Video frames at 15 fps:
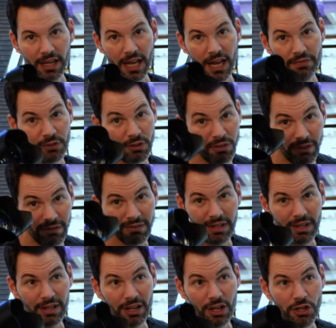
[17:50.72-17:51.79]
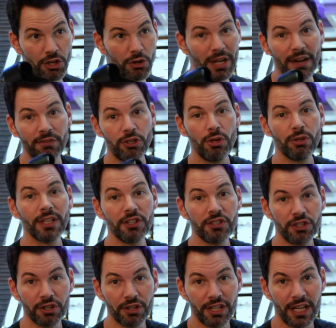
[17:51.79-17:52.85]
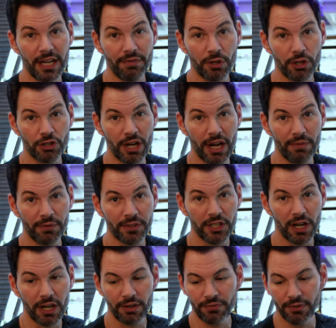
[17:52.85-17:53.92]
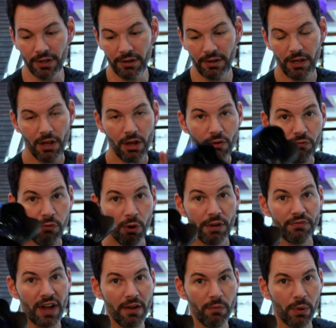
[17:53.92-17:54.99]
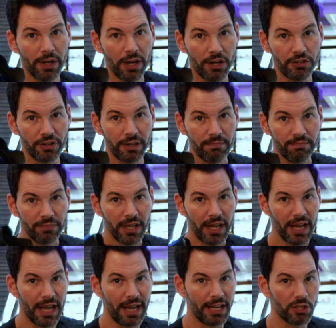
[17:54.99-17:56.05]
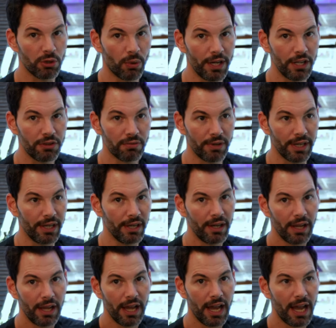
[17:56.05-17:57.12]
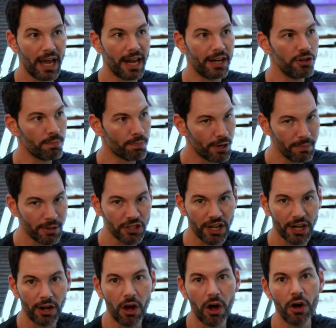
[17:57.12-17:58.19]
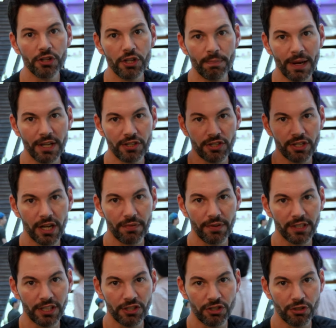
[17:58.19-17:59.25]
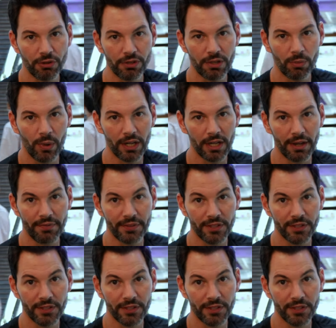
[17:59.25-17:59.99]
if you could have two lenses in your kit if you're a travel photographer, 45-100 and a 23, and you pretty much got all your bases covered unless you're doing some wildlife